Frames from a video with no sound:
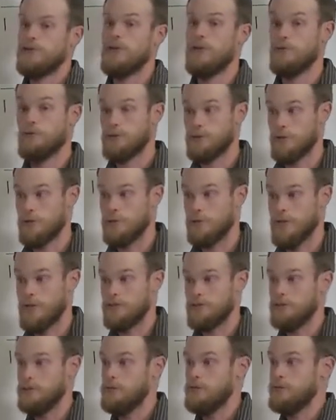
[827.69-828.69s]
is another term
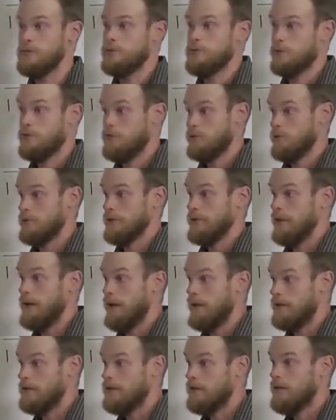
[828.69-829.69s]
that's used to refer to
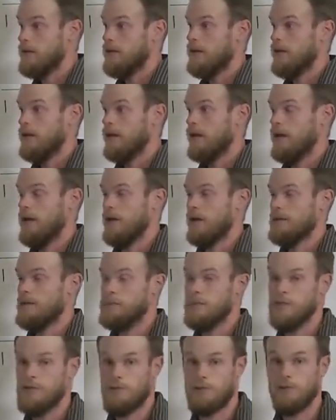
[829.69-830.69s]
God, and
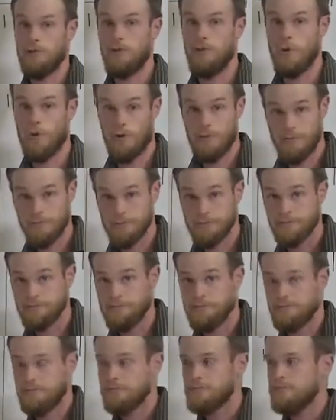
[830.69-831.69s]
it means the Lord,
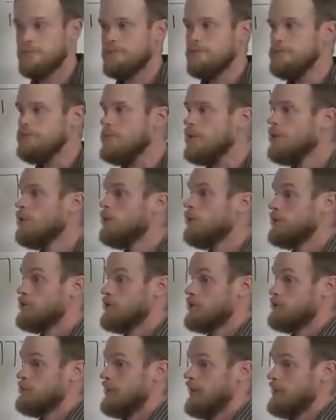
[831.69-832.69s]

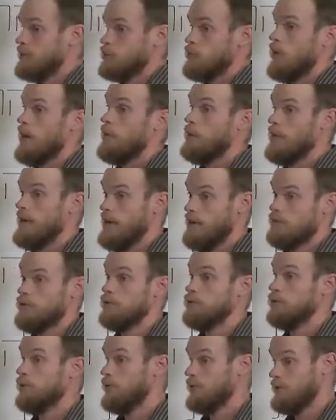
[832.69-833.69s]
which explains why we have
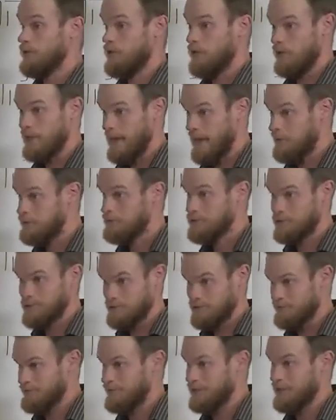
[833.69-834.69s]
the Lord in all
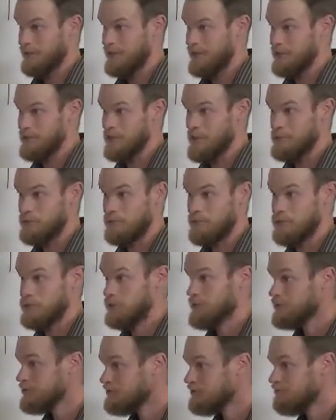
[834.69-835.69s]
caps in our King James
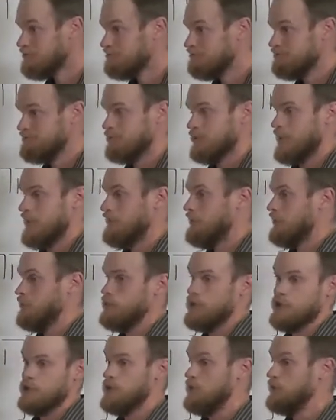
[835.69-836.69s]
versions. Okay, they're
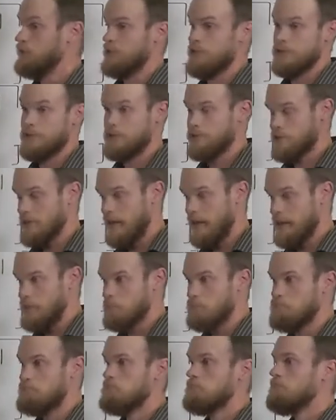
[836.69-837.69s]
just using the
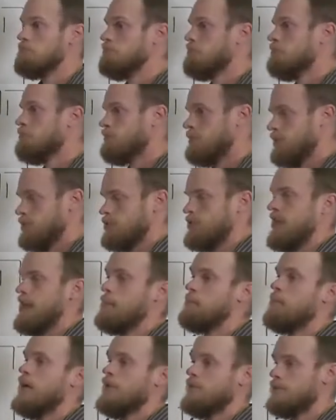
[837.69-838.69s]
same
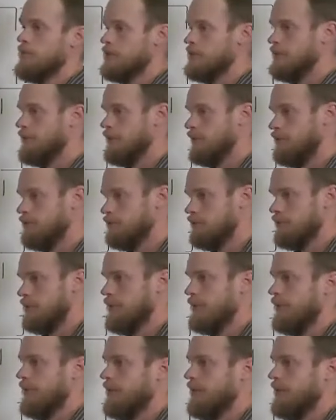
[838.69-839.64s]
method of